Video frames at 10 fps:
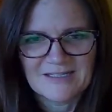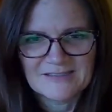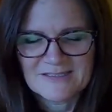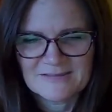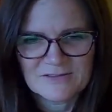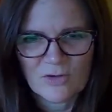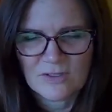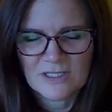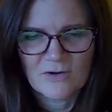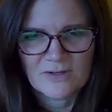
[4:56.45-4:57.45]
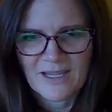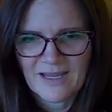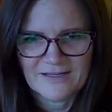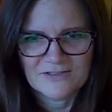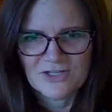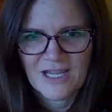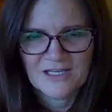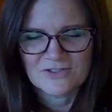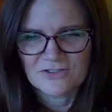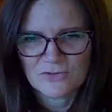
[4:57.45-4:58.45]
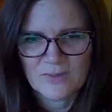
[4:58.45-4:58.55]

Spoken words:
It's totally okay to change and